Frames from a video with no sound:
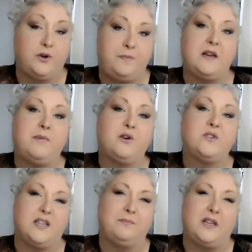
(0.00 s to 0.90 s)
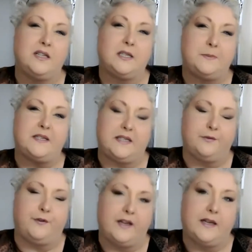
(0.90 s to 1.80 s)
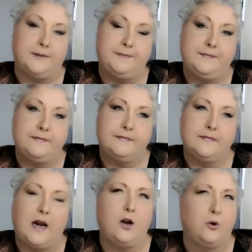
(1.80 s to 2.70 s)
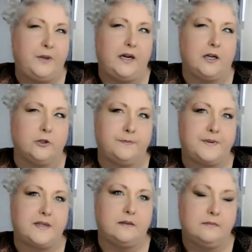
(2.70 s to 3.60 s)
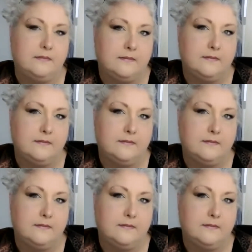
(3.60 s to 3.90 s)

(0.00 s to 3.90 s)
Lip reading: it would be about something specific. I hope that helps.